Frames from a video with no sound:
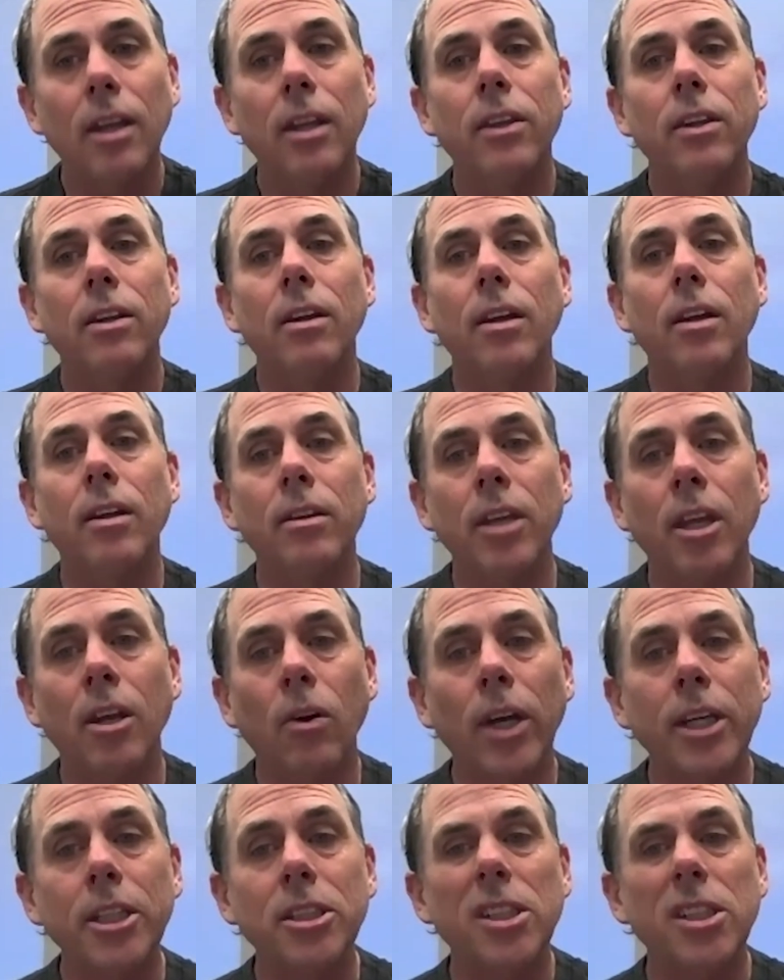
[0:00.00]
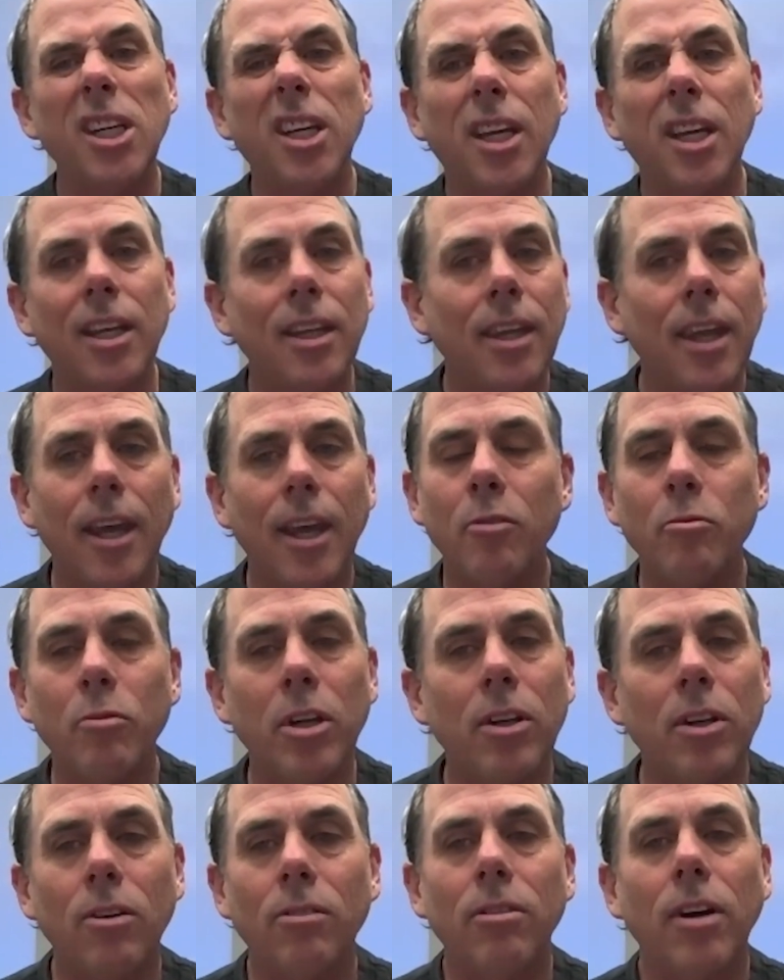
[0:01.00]
I seek contentment
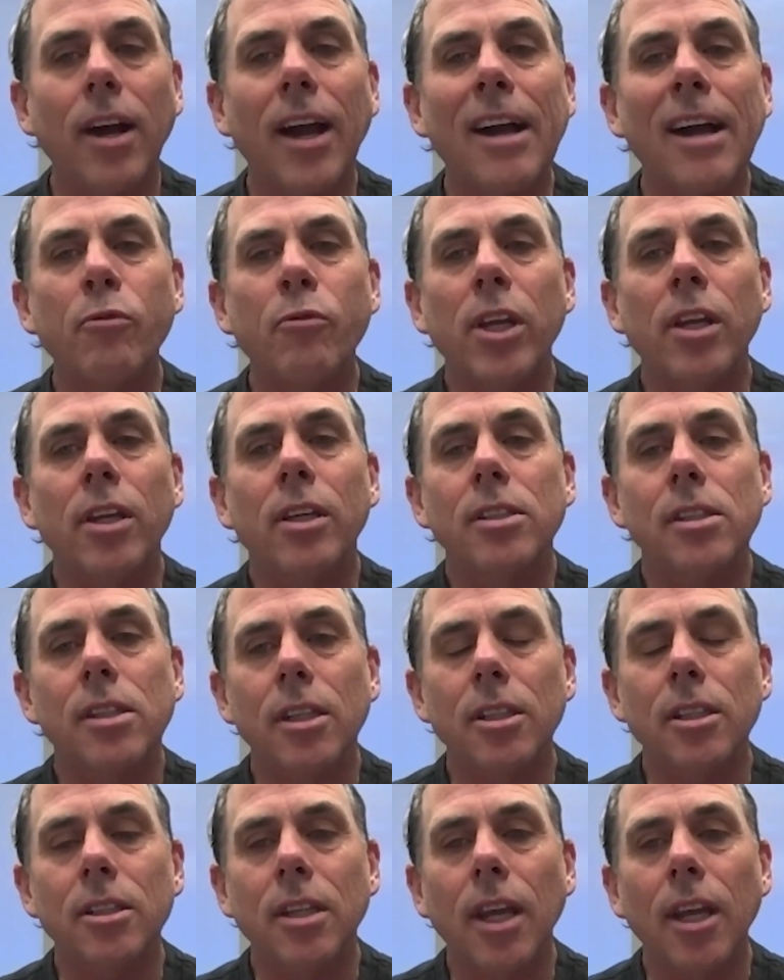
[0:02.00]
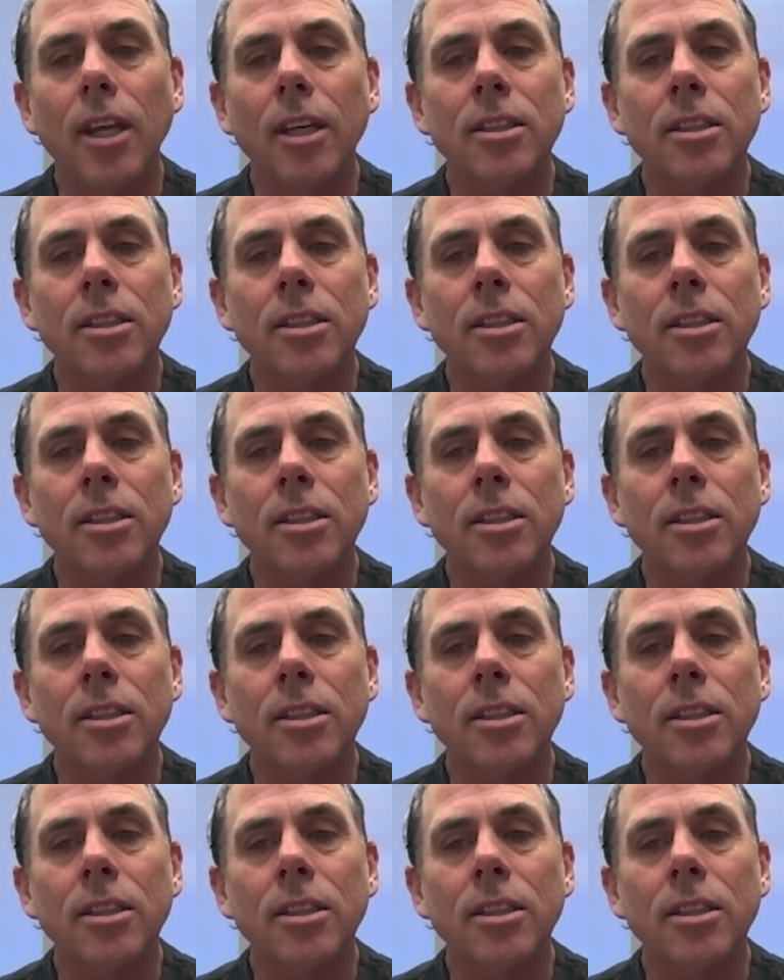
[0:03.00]
over happiness these days.